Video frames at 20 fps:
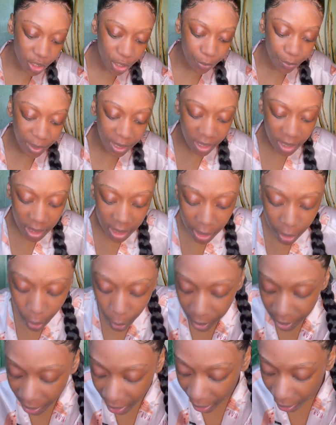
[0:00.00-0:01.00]
barely
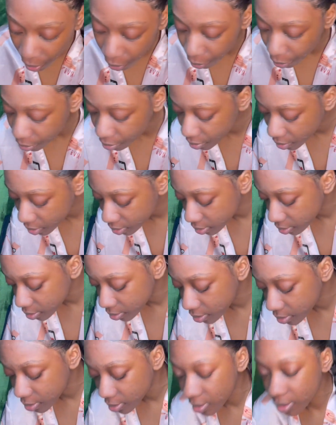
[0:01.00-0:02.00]
going out.
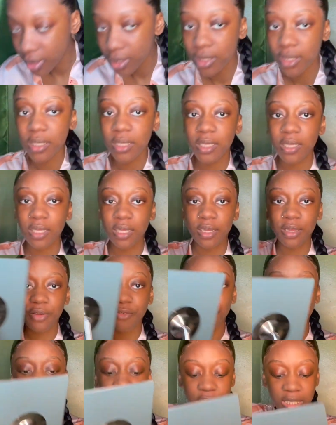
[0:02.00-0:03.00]

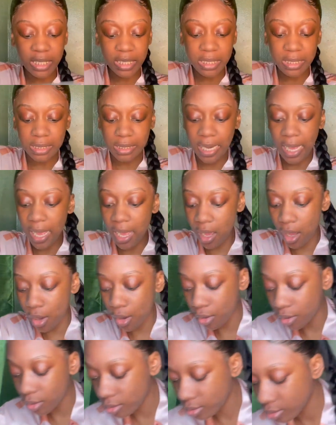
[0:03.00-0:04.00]
Versus now,